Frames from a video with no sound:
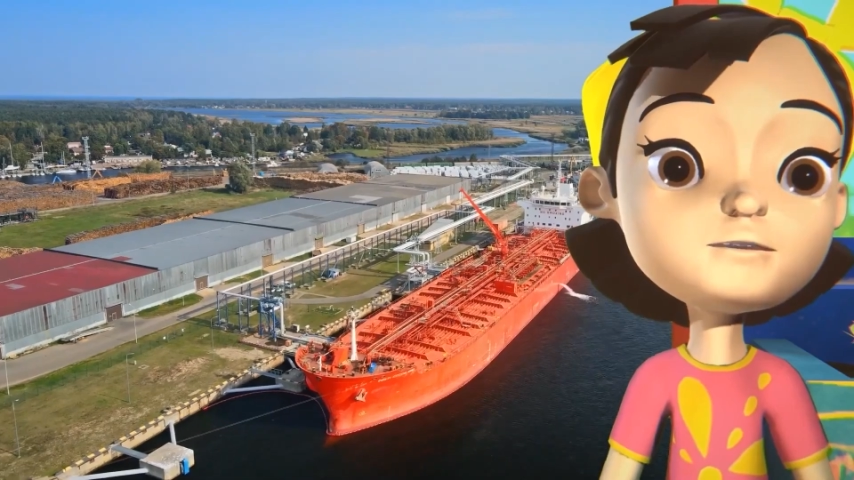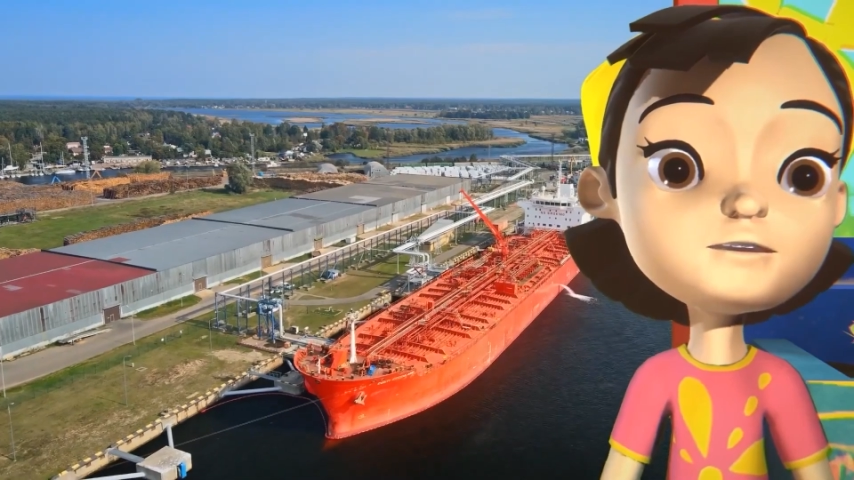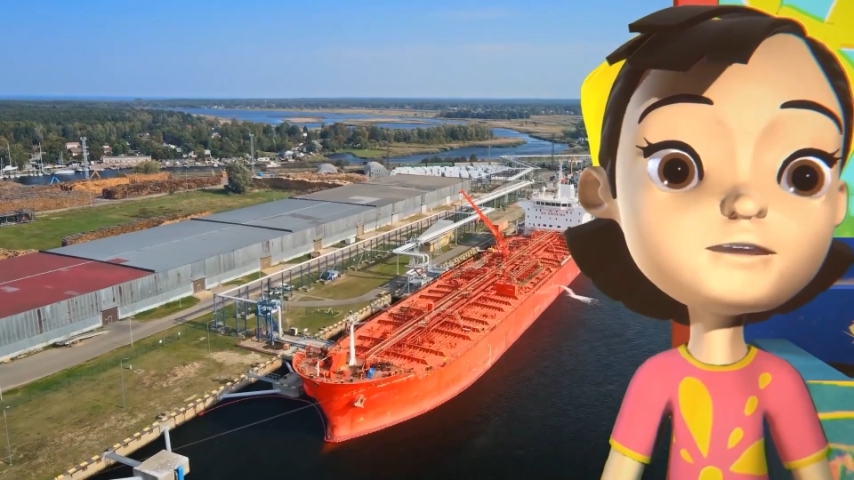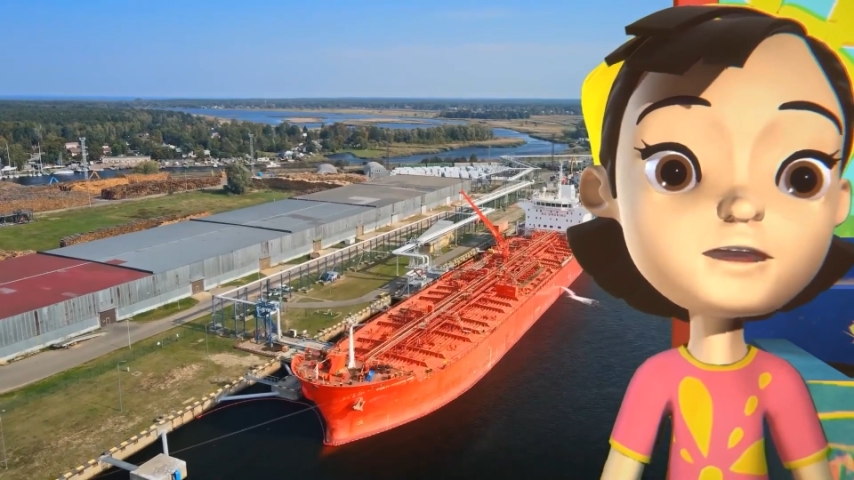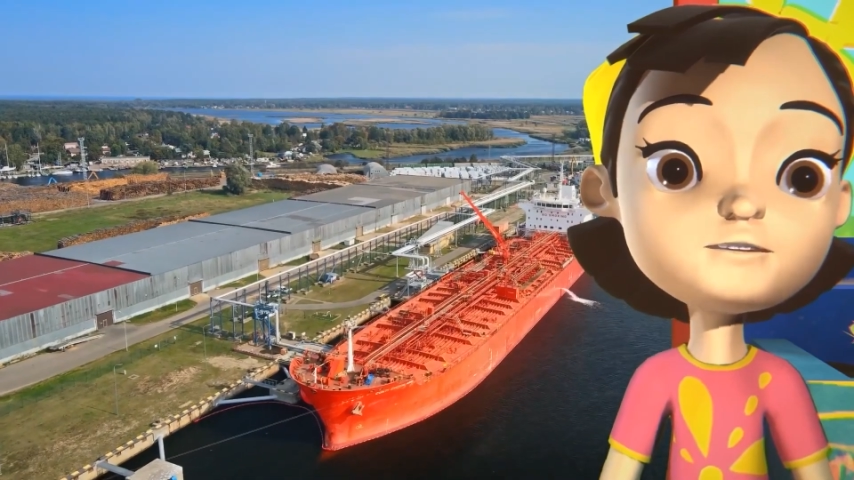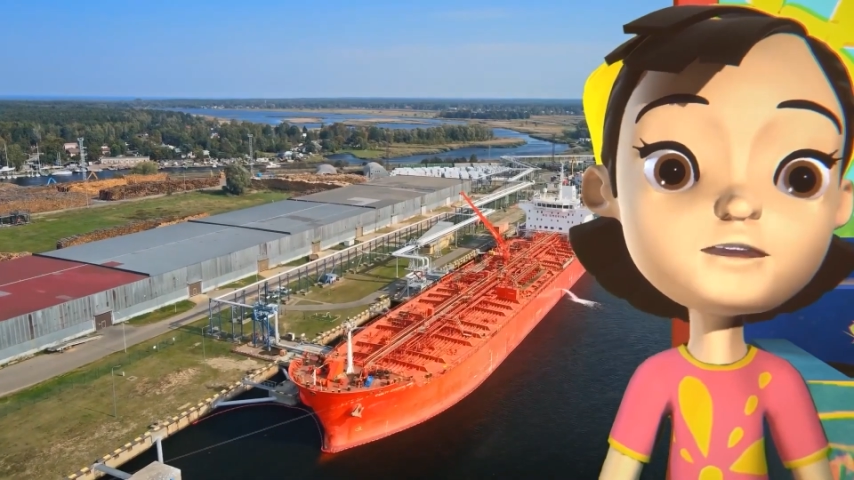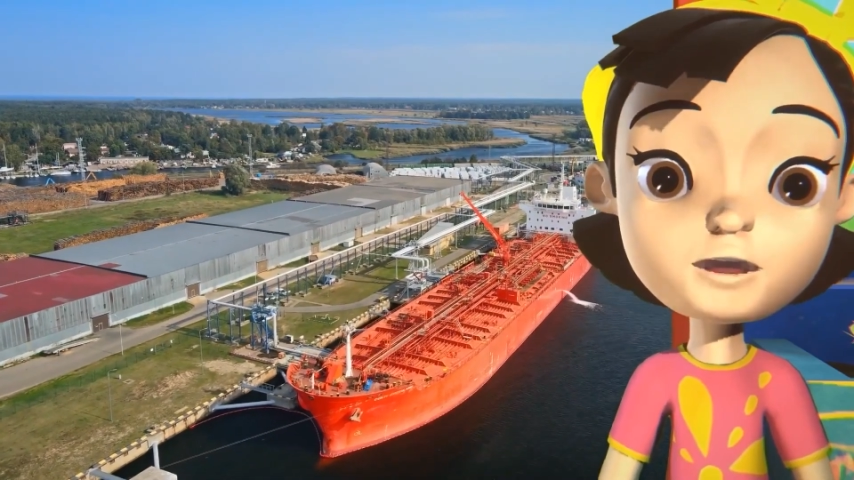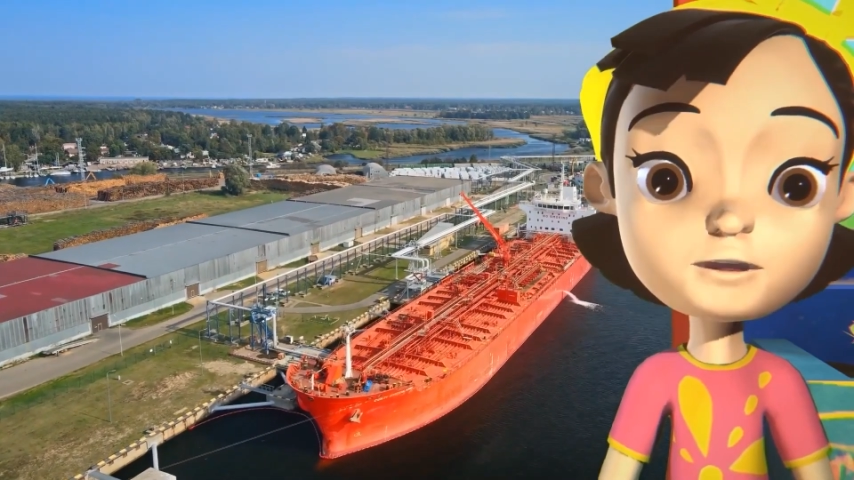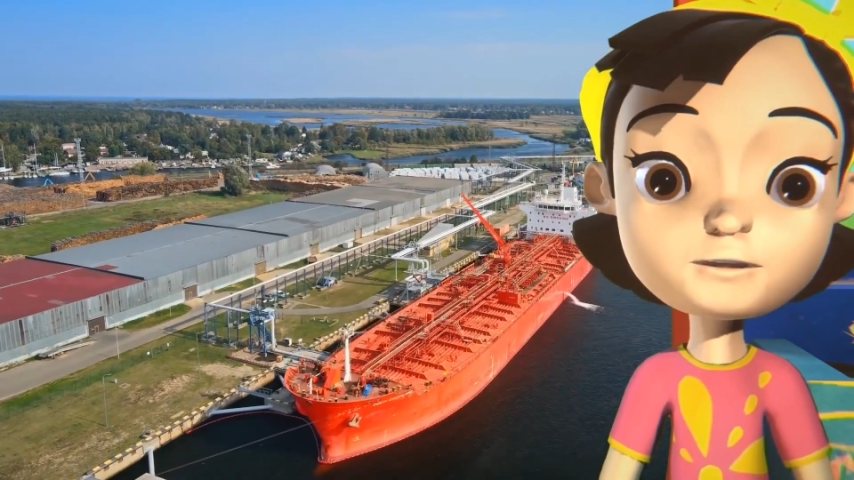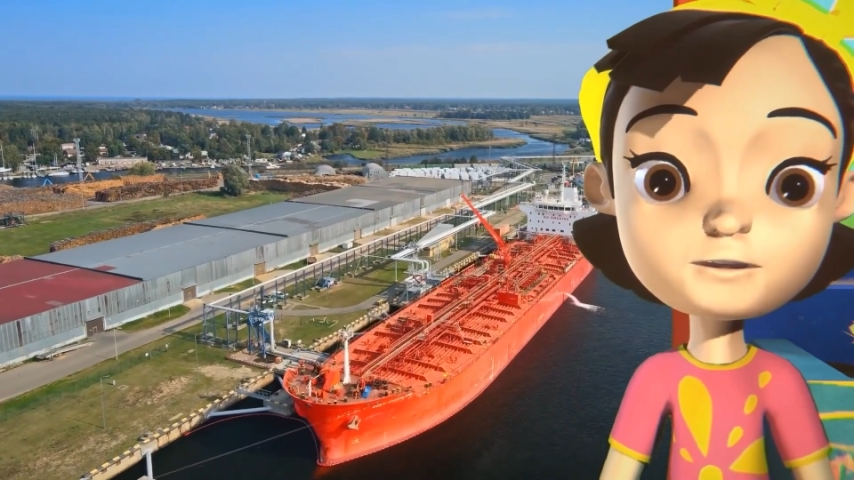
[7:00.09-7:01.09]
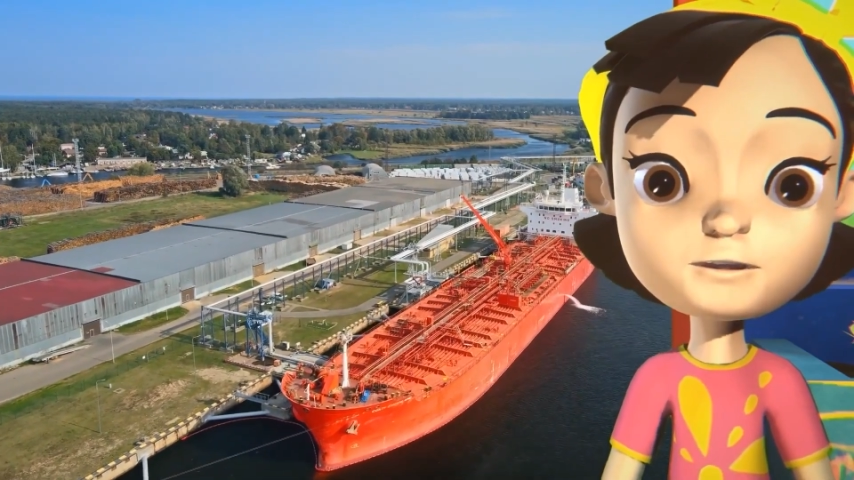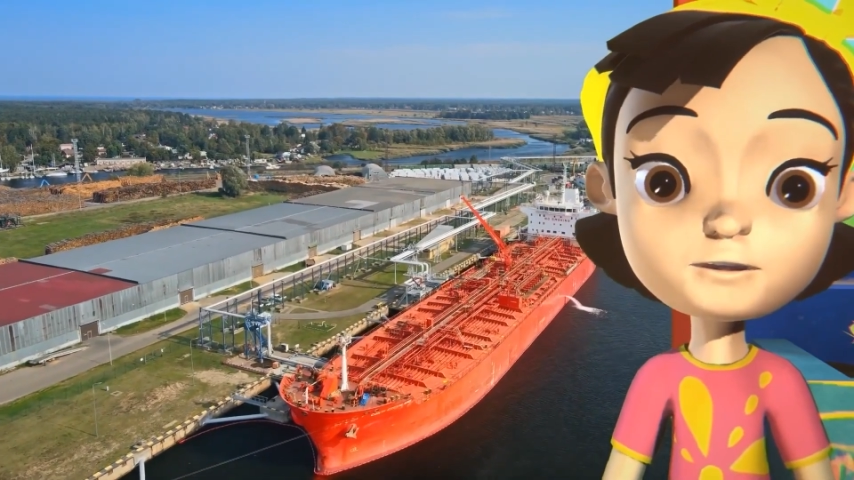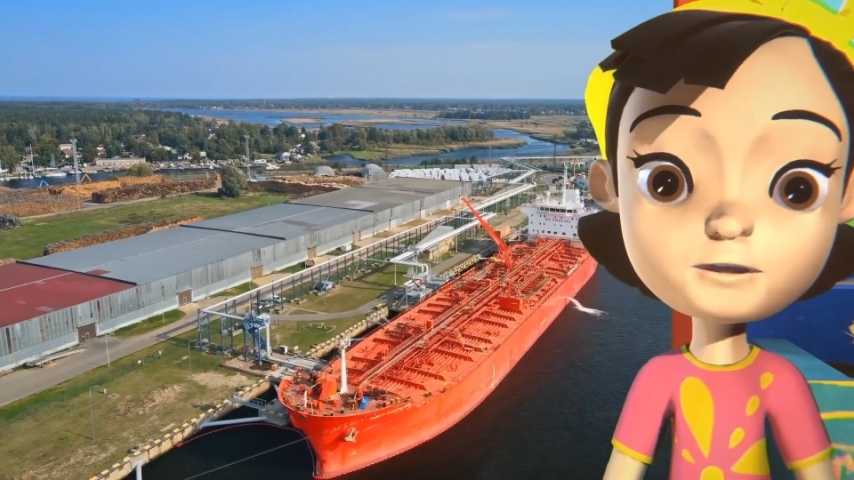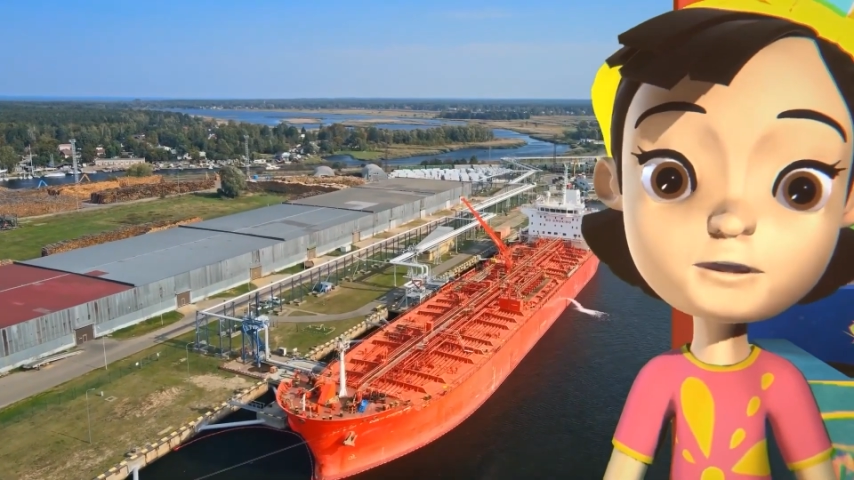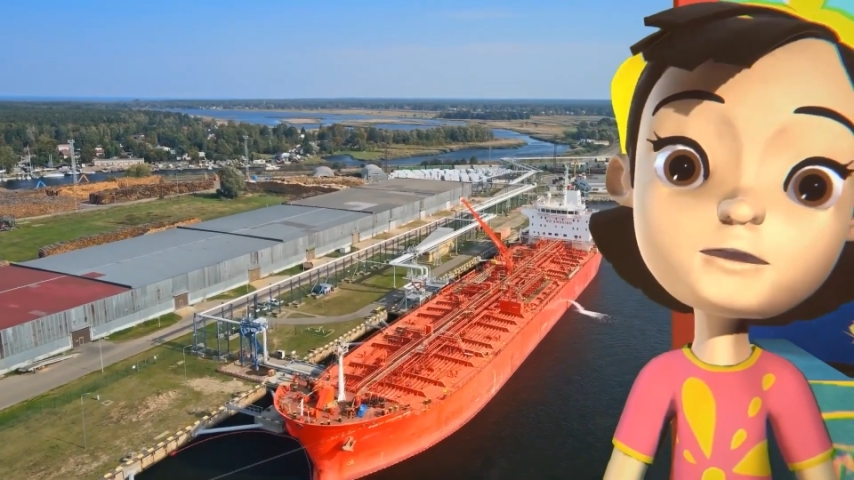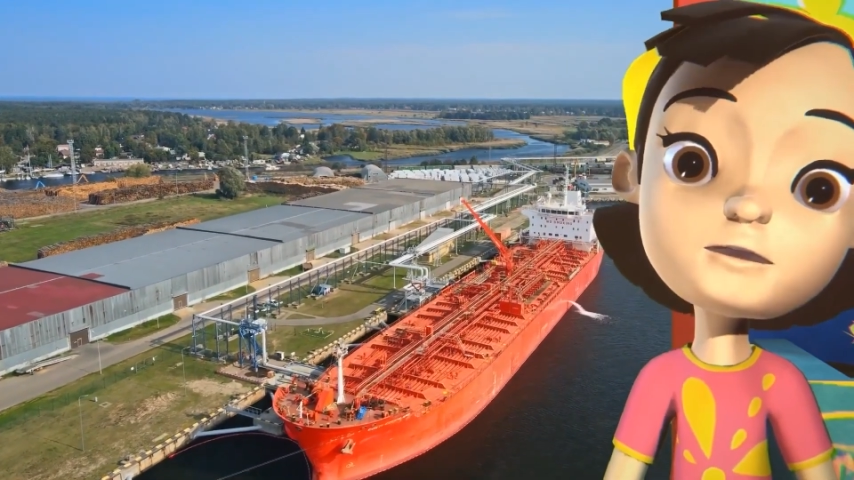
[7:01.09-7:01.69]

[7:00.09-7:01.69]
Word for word: oil having accidents,